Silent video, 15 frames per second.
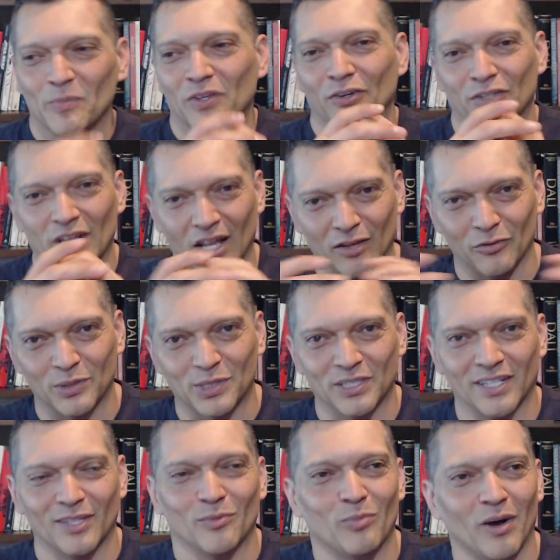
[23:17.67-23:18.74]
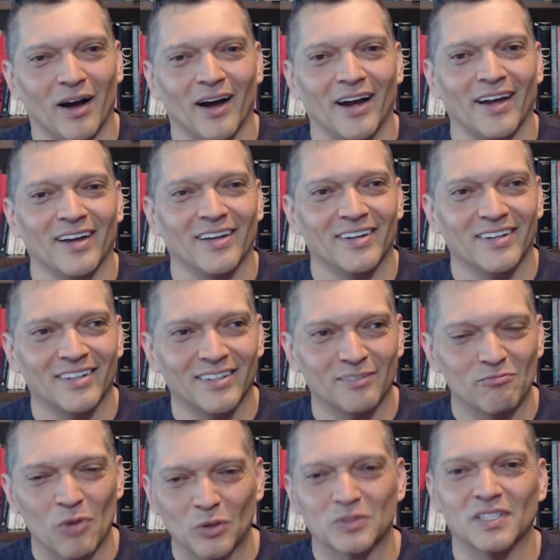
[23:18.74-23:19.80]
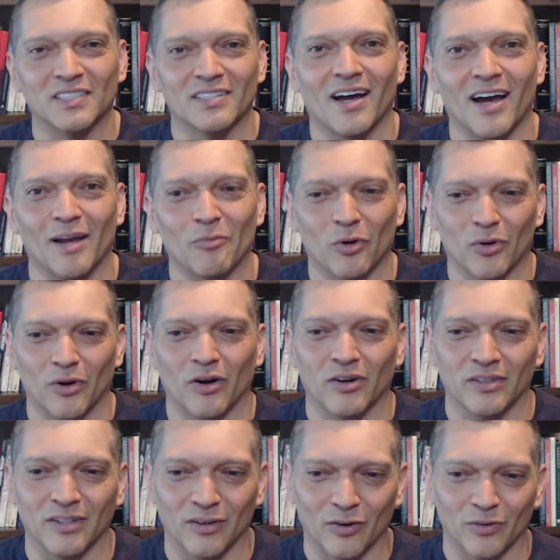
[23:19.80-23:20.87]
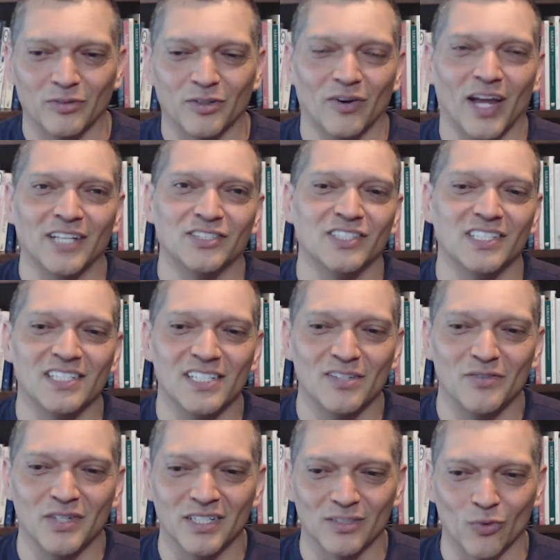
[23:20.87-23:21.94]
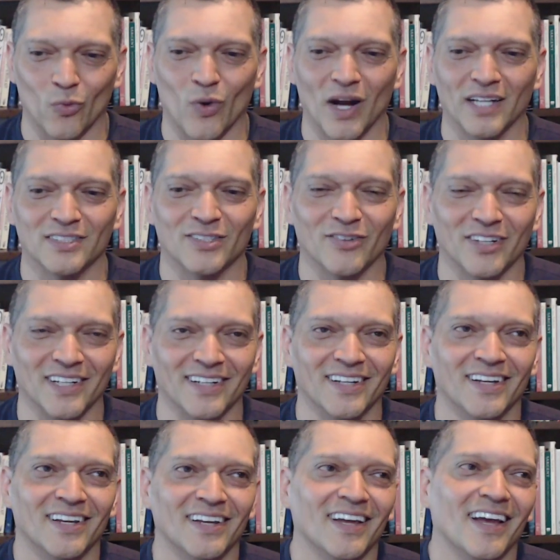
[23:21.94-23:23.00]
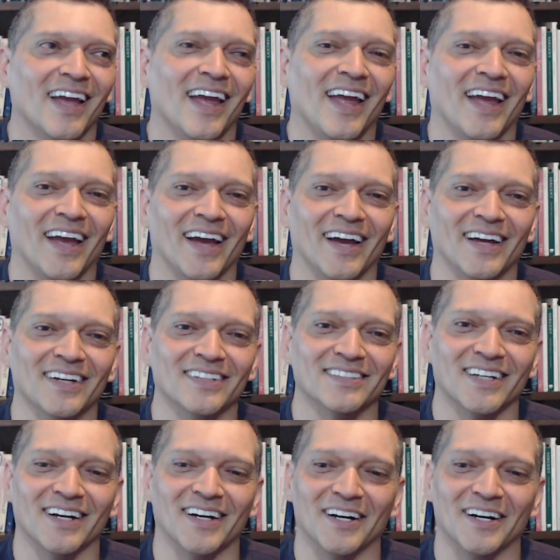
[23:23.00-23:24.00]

Your television that you buy most of the time, or your HD TV is a widescreen, and